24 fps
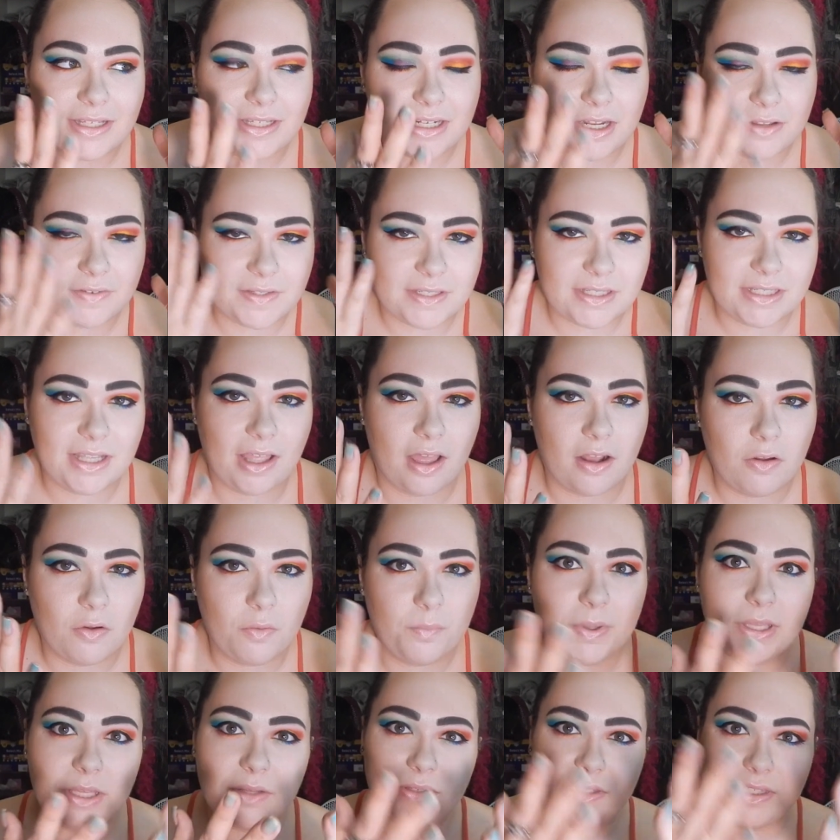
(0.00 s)
stuff subtle,
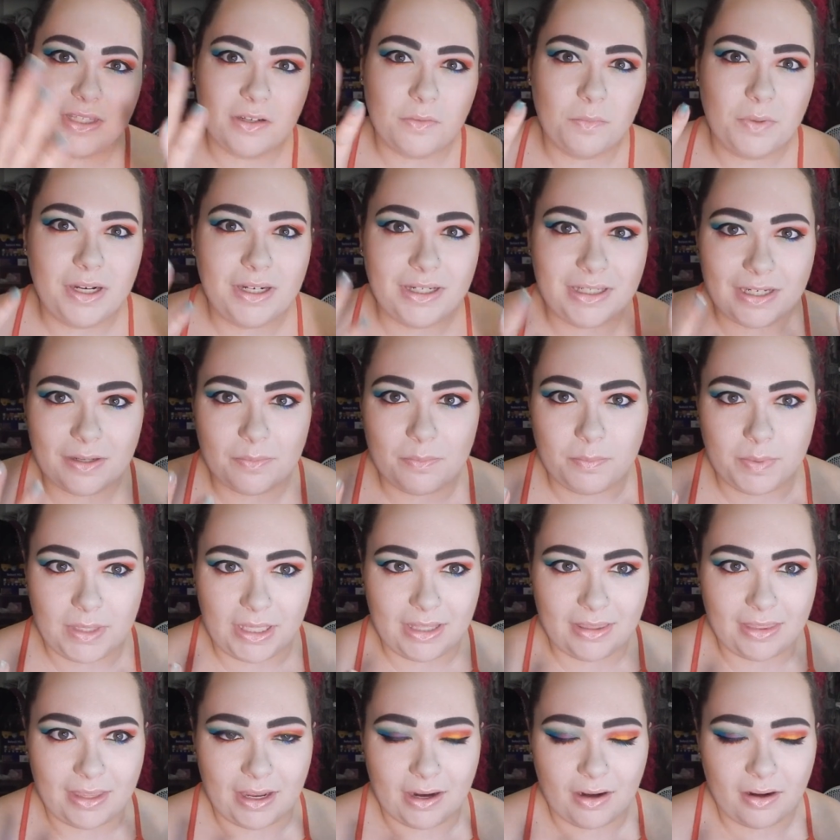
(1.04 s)
but you still want it to be
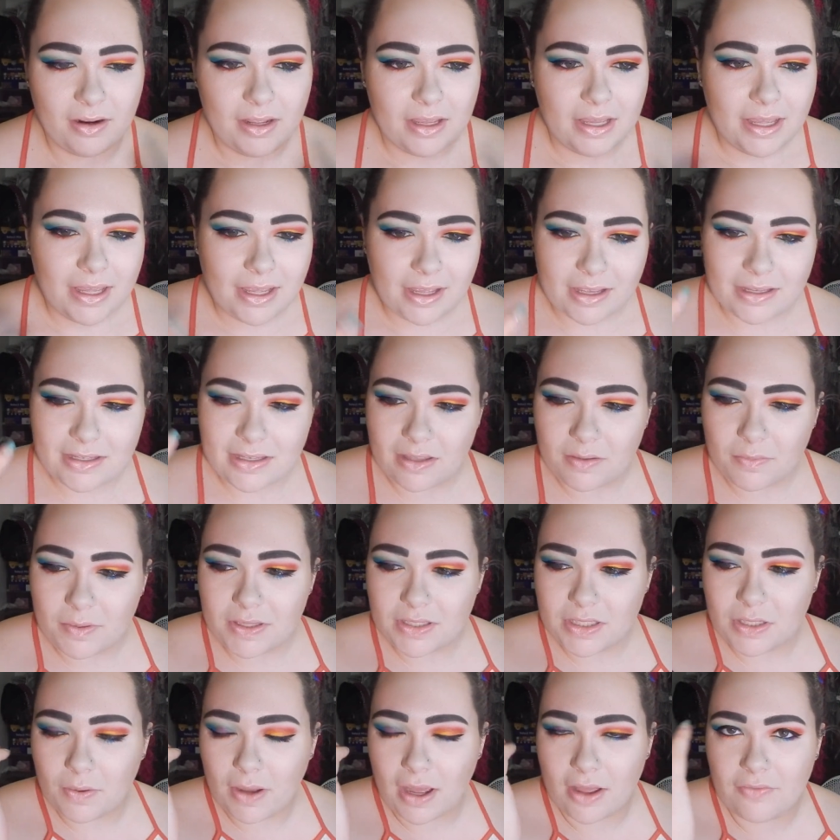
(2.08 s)
there, because
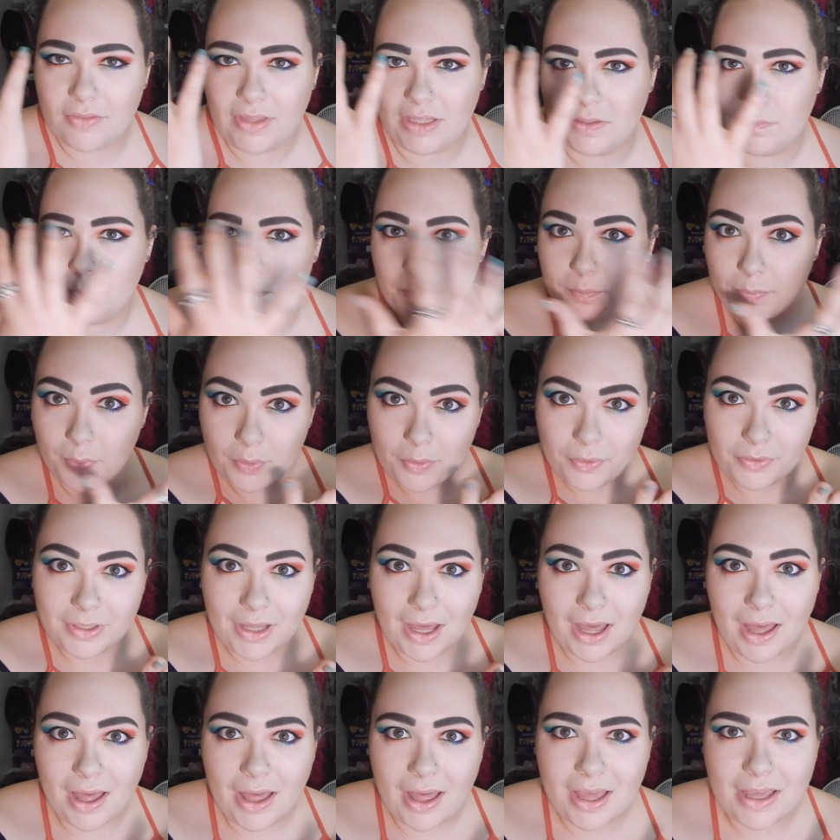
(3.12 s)
otherwise you have these bold
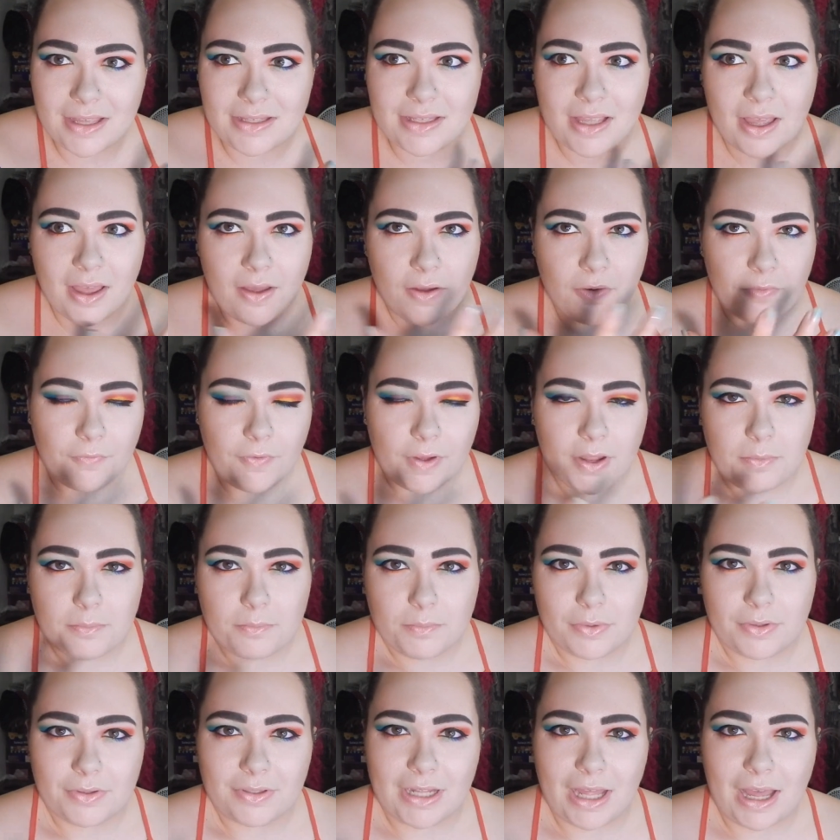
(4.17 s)
eyes, fun
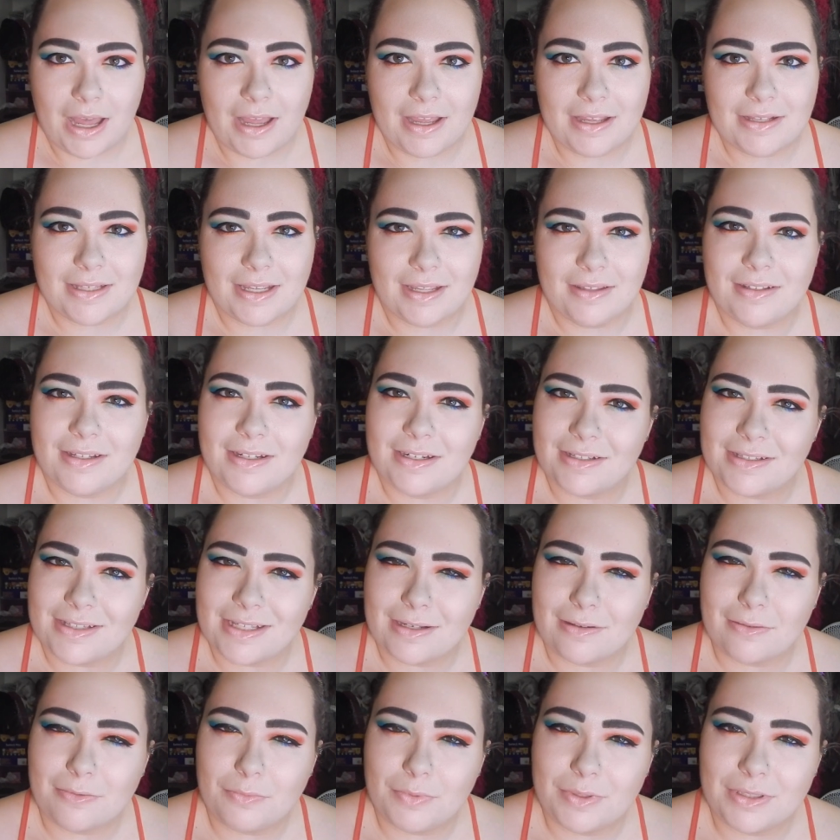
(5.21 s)
bold eyes, and then it's
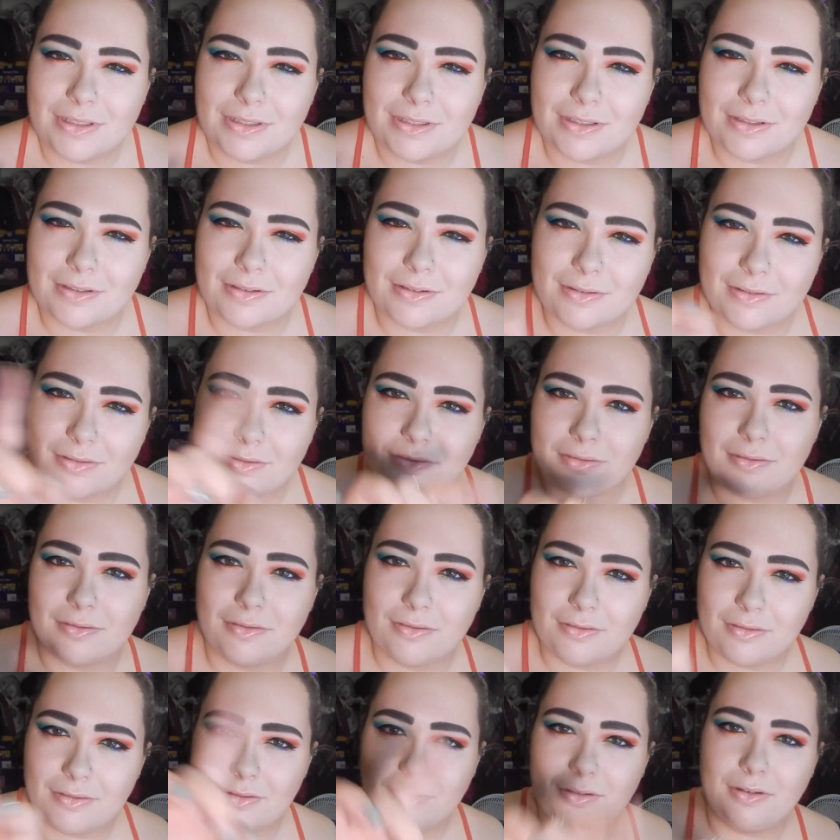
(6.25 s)
like, what's
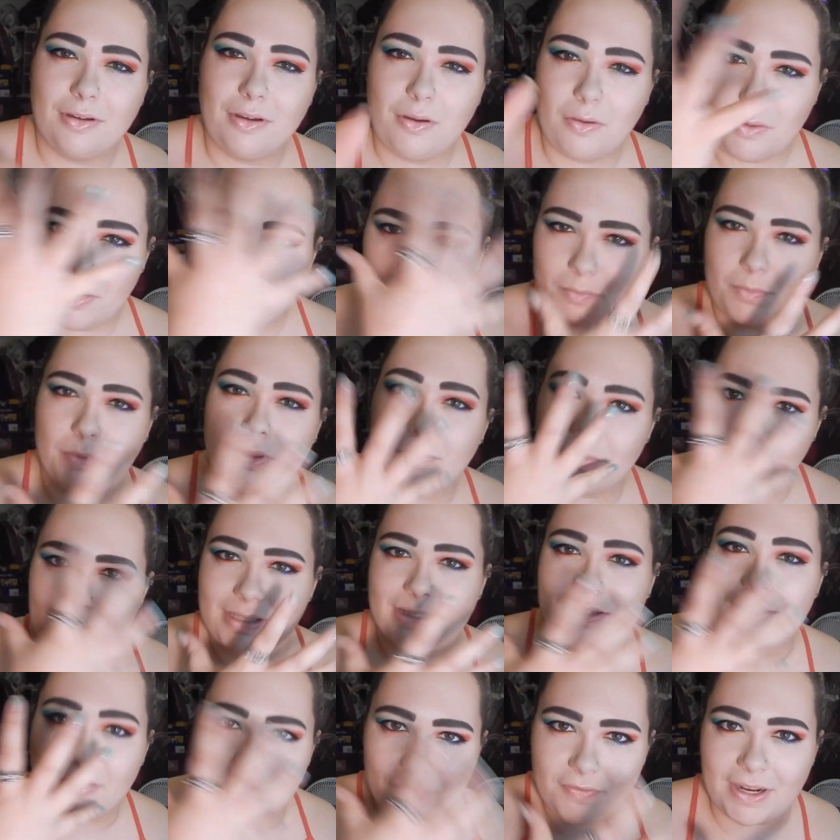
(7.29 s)
going on with the
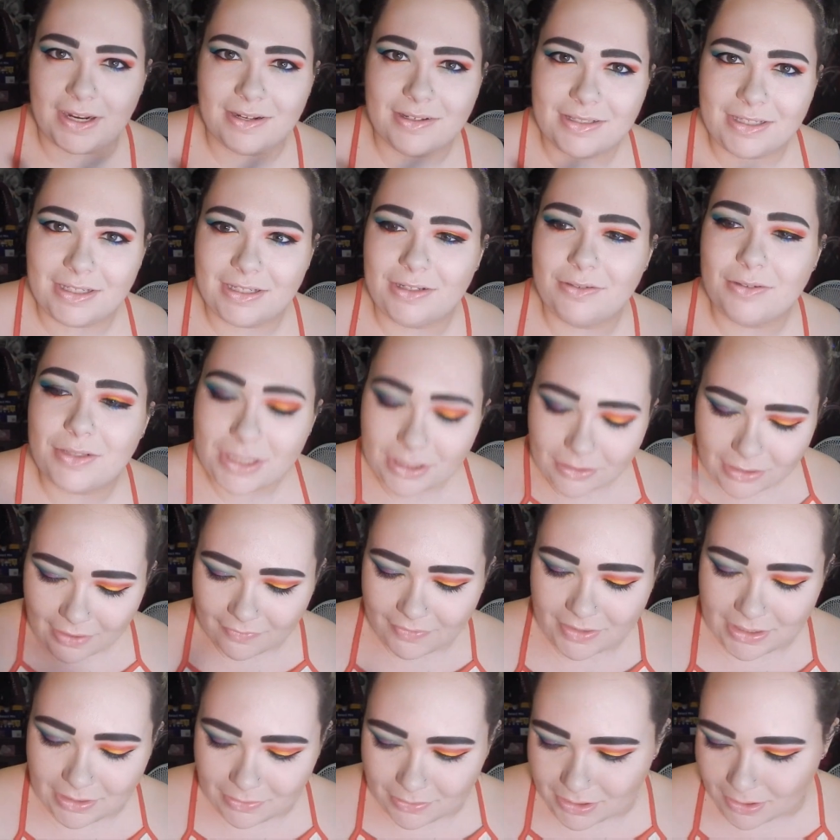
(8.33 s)
rest of the face? You still have
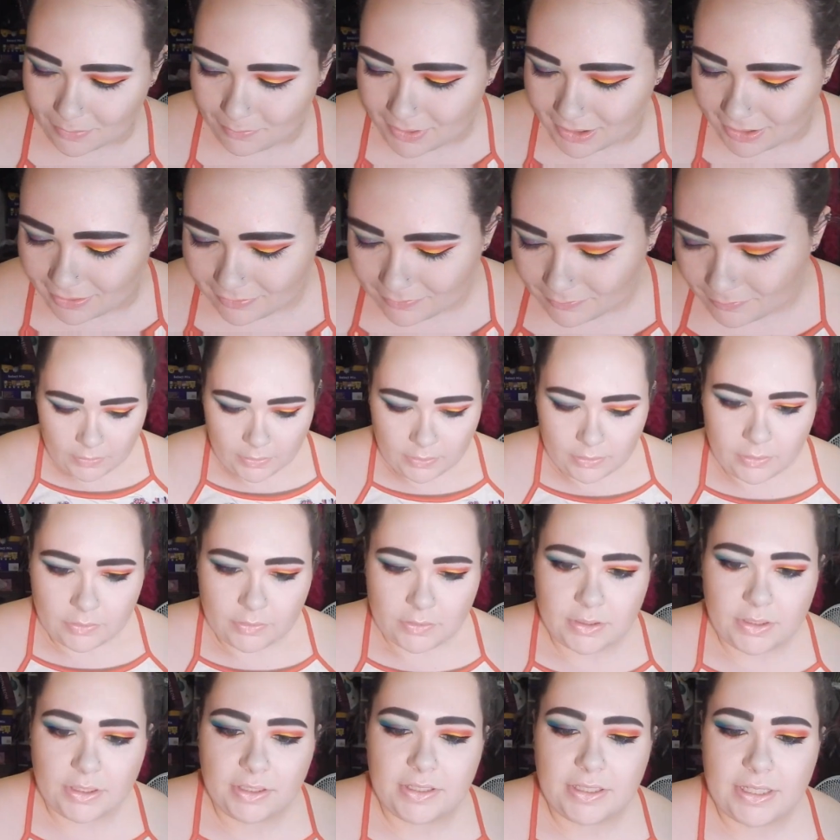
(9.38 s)
to do something.
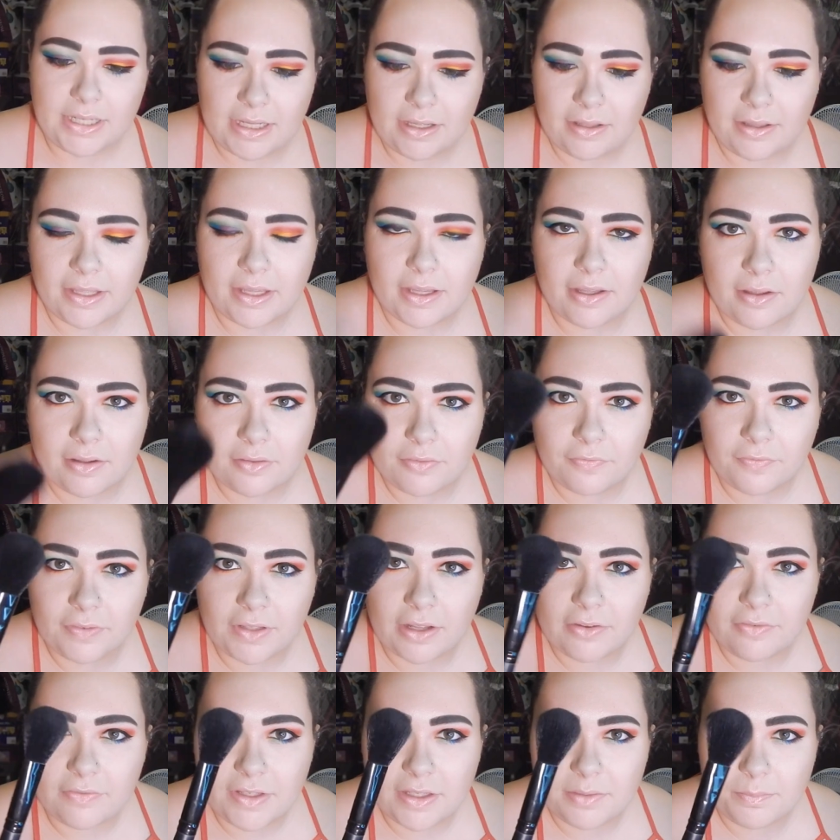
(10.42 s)
So just take a
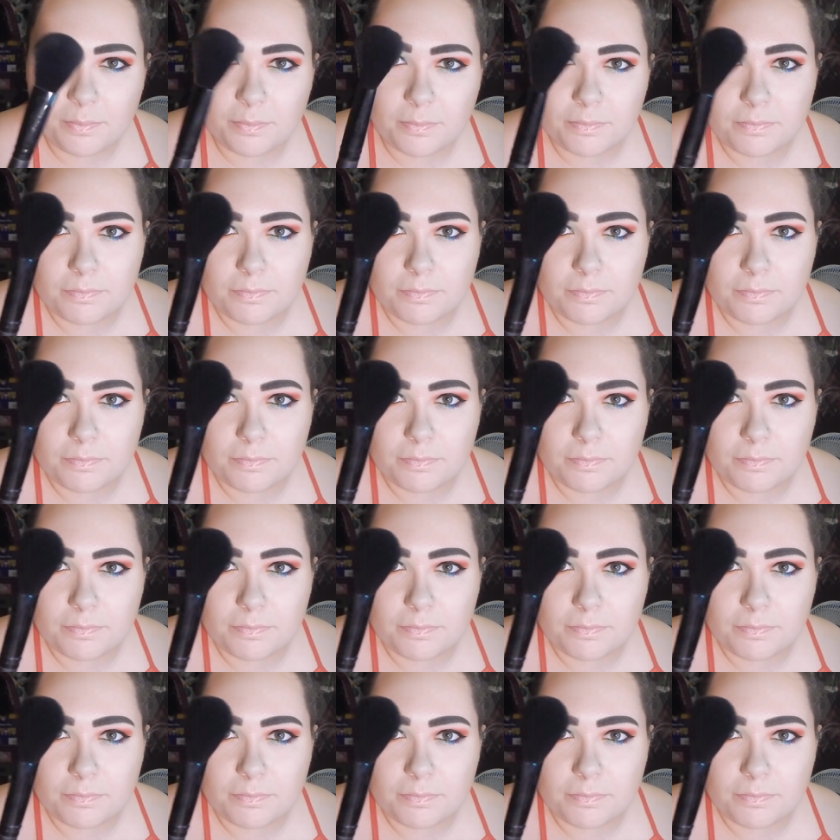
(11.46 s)
fluffy